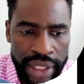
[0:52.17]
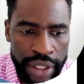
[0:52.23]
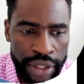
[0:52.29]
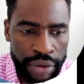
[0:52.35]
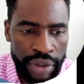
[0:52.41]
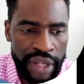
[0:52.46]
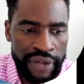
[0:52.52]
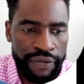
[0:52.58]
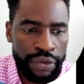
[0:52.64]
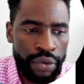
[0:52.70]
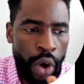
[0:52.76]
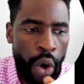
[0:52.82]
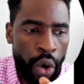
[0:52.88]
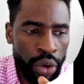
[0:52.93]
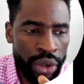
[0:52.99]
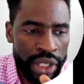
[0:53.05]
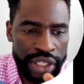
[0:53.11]
Even
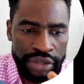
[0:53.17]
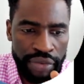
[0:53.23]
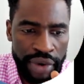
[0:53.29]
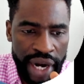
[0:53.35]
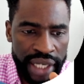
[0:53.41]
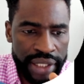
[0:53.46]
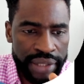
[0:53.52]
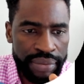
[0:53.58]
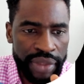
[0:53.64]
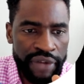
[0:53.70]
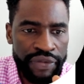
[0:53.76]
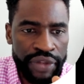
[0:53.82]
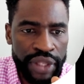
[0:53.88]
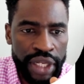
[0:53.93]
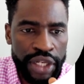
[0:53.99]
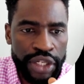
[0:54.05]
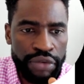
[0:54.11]
oil is red,
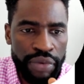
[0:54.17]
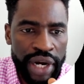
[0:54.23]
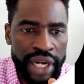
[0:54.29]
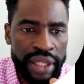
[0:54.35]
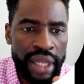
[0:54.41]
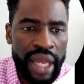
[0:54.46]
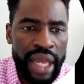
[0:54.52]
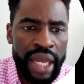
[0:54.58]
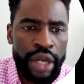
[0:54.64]
everything is red.